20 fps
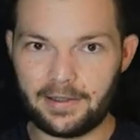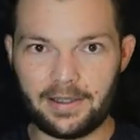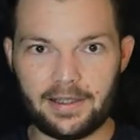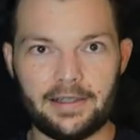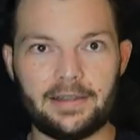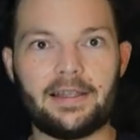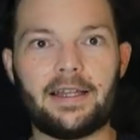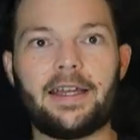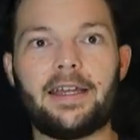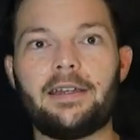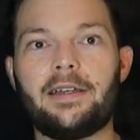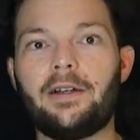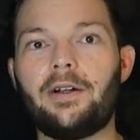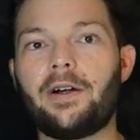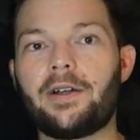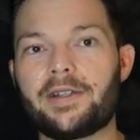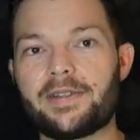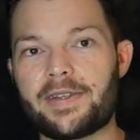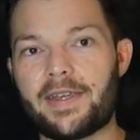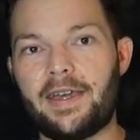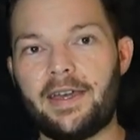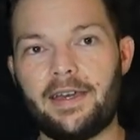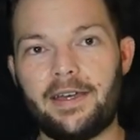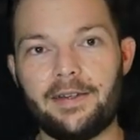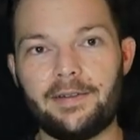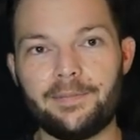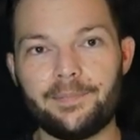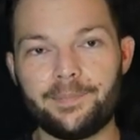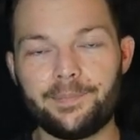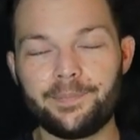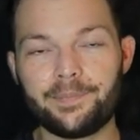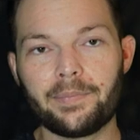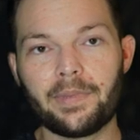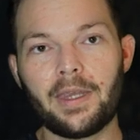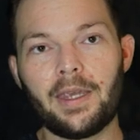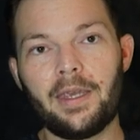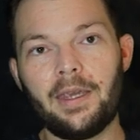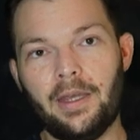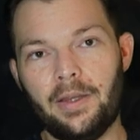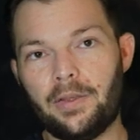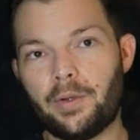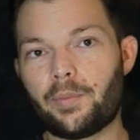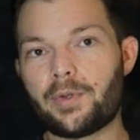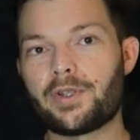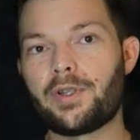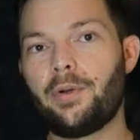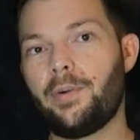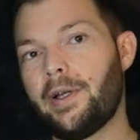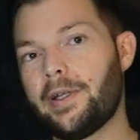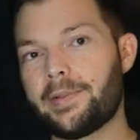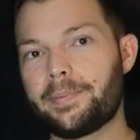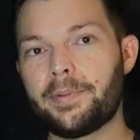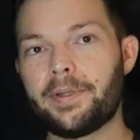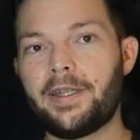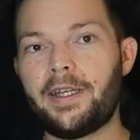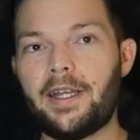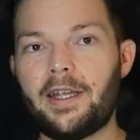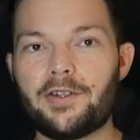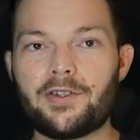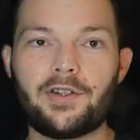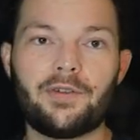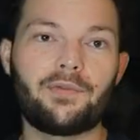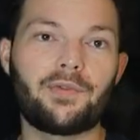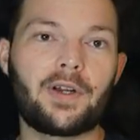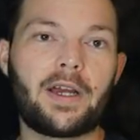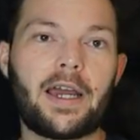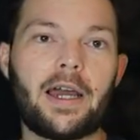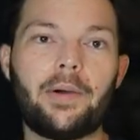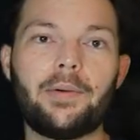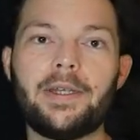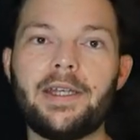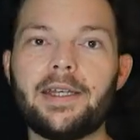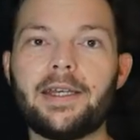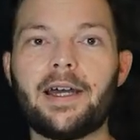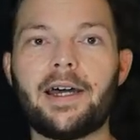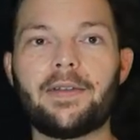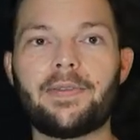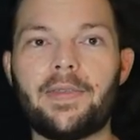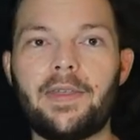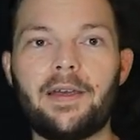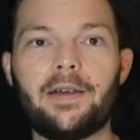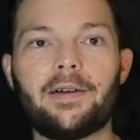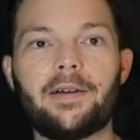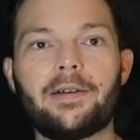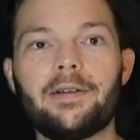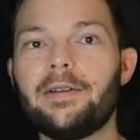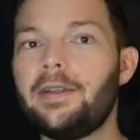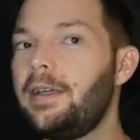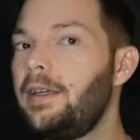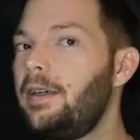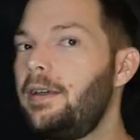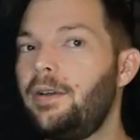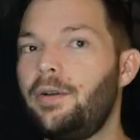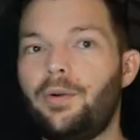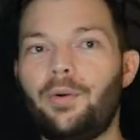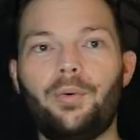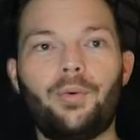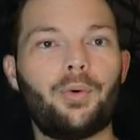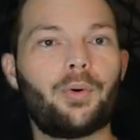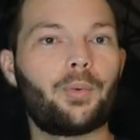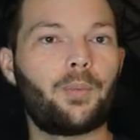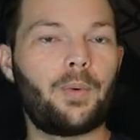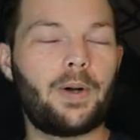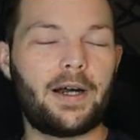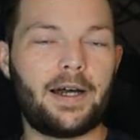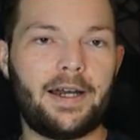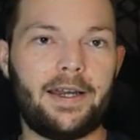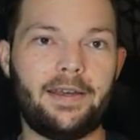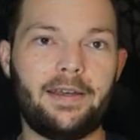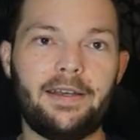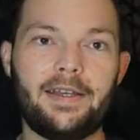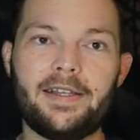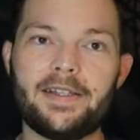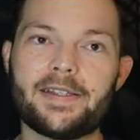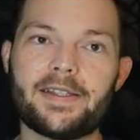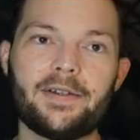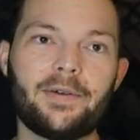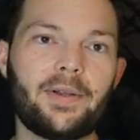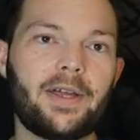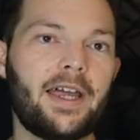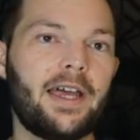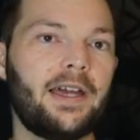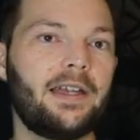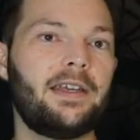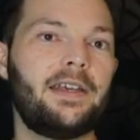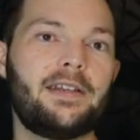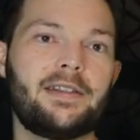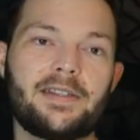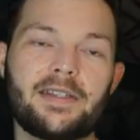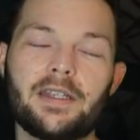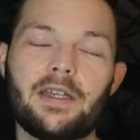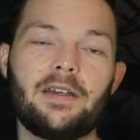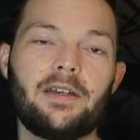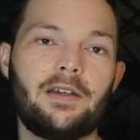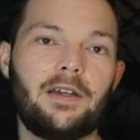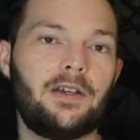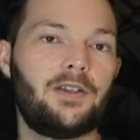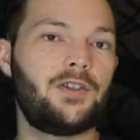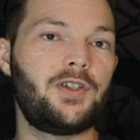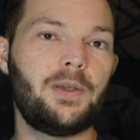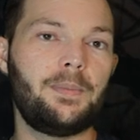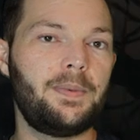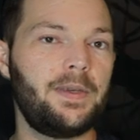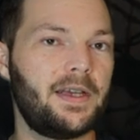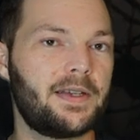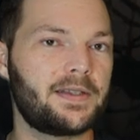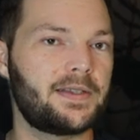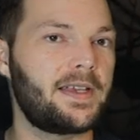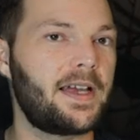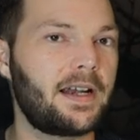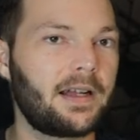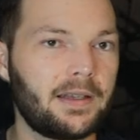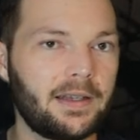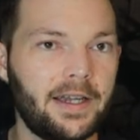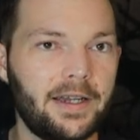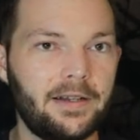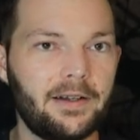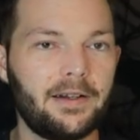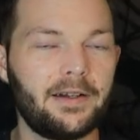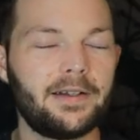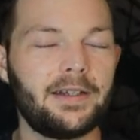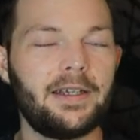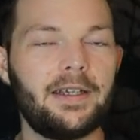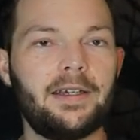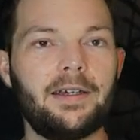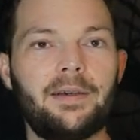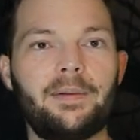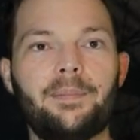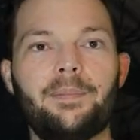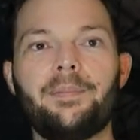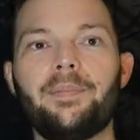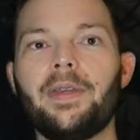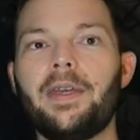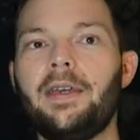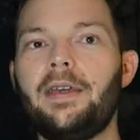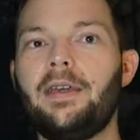and landed on his head. There was no explanation for how he got there or why. He still had his uh, GPS satellite on him